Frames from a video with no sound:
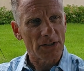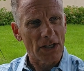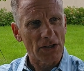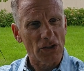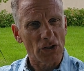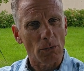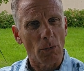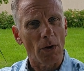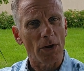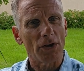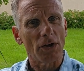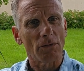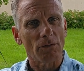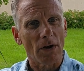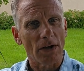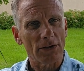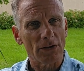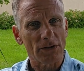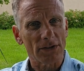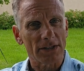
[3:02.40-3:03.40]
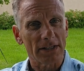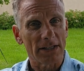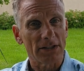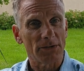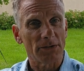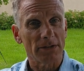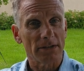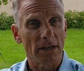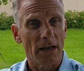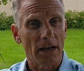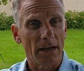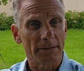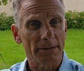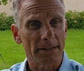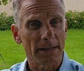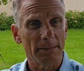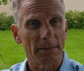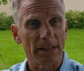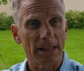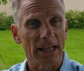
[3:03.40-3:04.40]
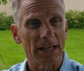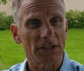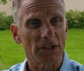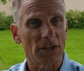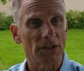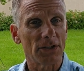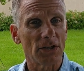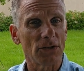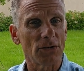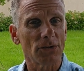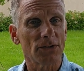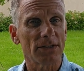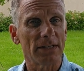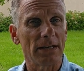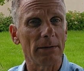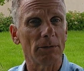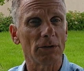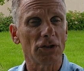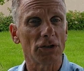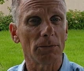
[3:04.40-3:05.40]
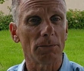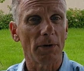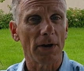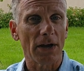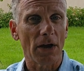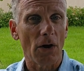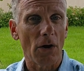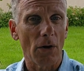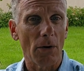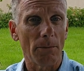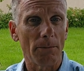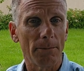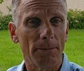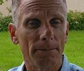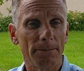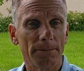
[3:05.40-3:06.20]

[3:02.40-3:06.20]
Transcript: that you want. You run your simulations and you'll see what you bring home.